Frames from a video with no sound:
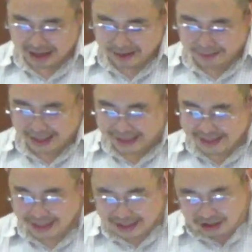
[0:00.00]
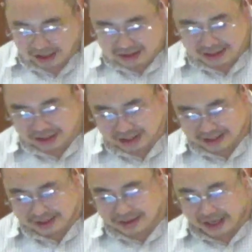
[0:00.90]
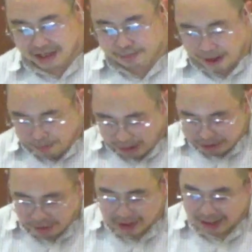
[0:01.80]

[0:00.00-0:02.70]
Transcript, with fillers: But I said it's not just it, it brings with it a